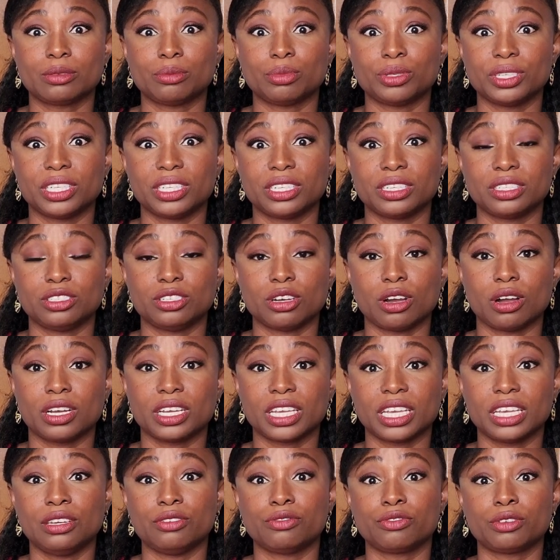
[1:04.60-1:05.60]
to bring a
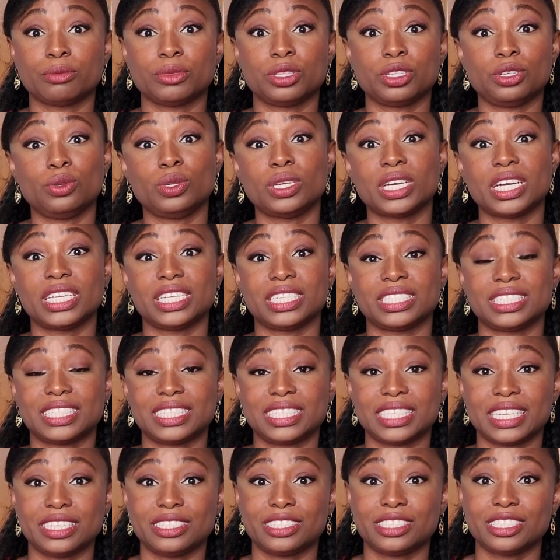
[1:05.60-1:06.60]
dog in from the United
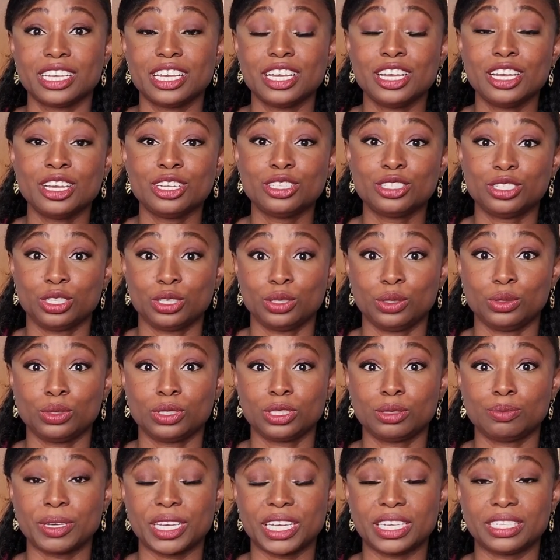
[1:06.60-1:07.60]
States to
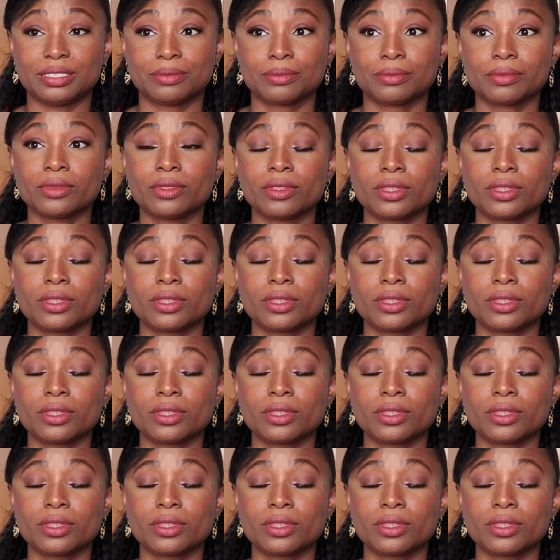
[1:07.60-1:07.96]
Spain.